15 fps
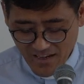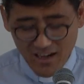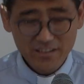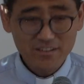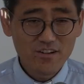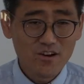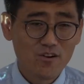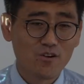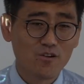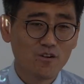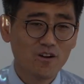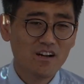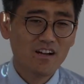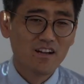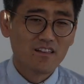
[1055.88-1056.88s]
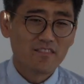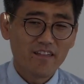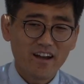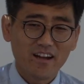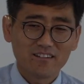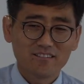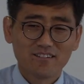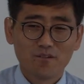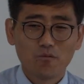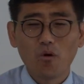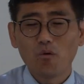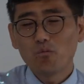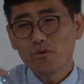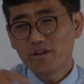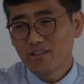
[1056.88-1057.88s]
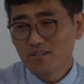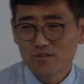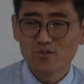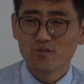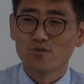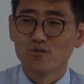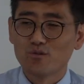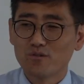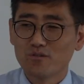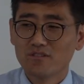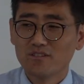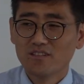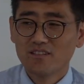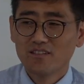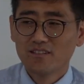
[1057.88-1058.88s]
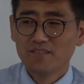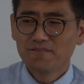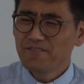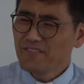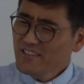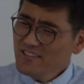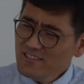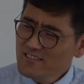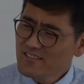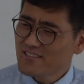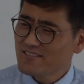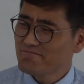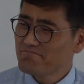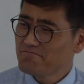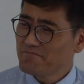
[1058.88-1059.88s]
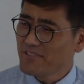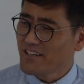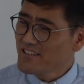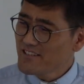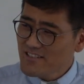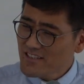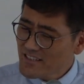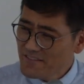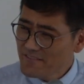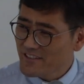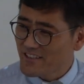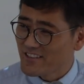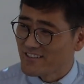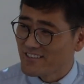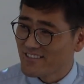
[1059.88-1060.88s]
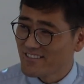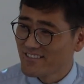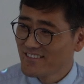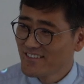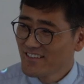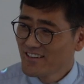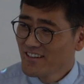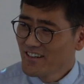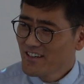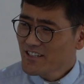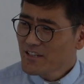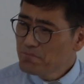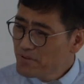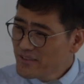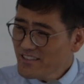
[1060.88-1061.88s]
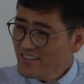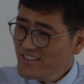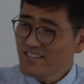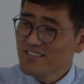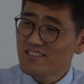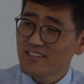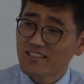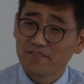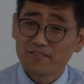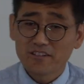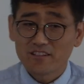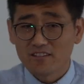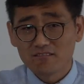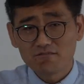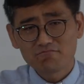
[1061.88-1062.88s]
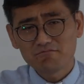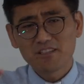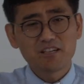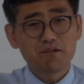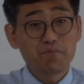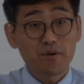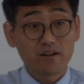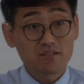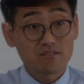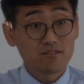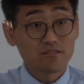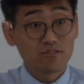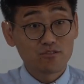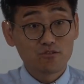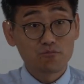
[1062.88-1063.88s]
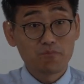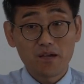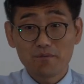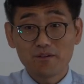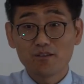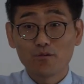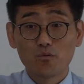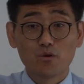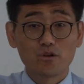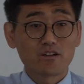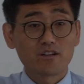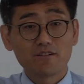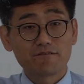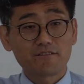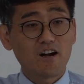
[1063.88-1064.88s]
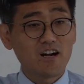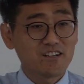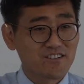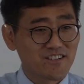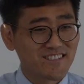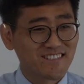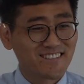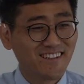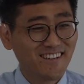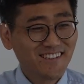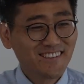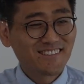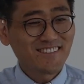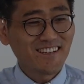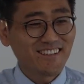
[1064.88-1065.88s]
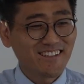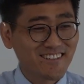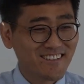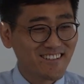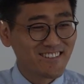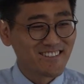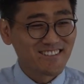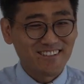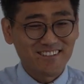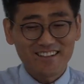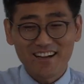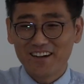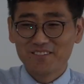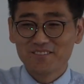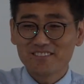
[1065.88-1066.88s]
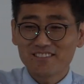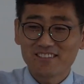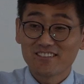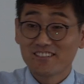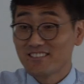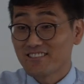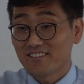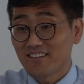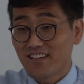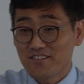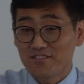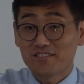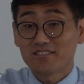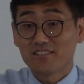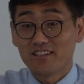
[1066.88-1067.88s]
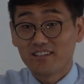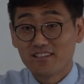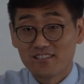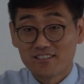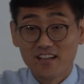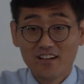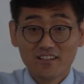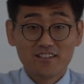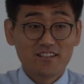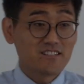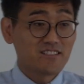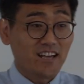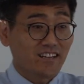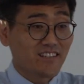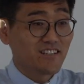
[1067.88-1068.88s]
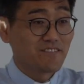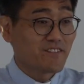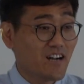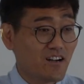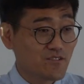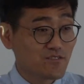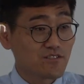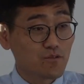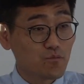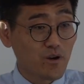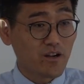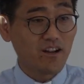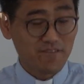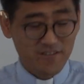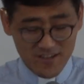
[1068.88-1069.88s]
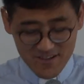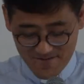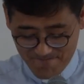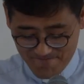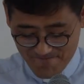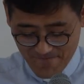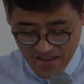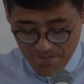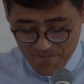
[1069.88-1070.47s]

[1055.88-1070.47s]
And I know that what we do feels insignificant. Completely insignificant in comparison to maybe the work of Congress, senators, counselors, legislators, the executive council, wherever.